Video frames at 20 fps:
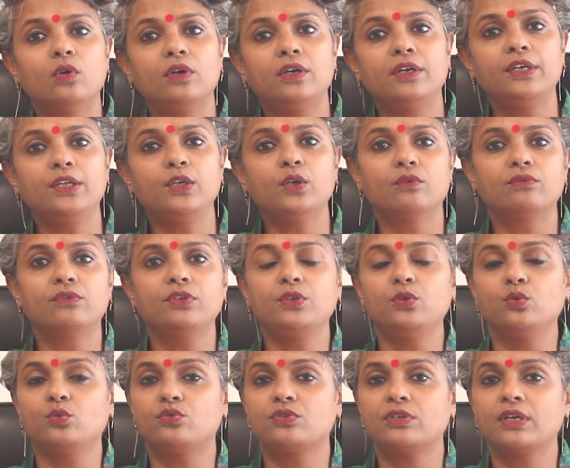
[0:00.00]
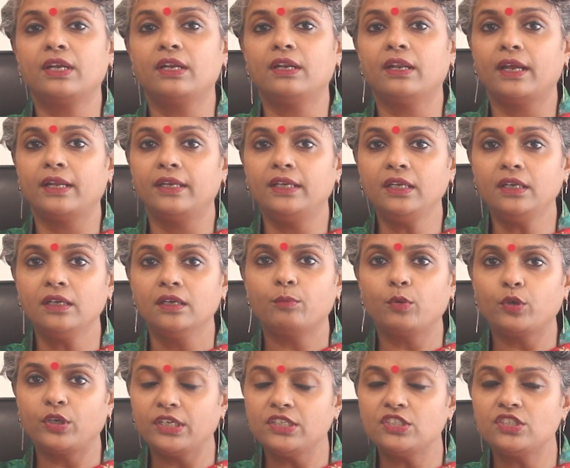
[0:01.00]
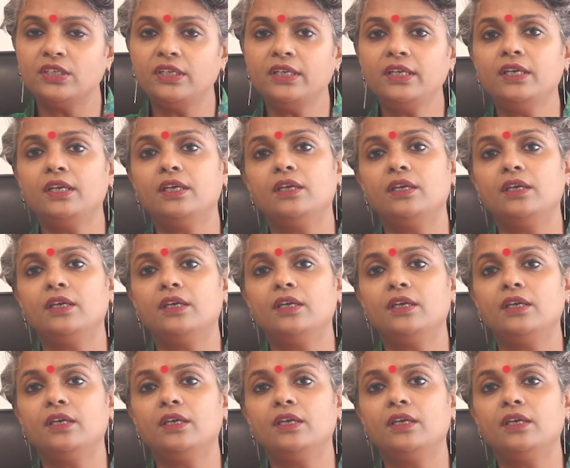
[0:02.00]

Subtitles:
quality of the uterine lining, potentially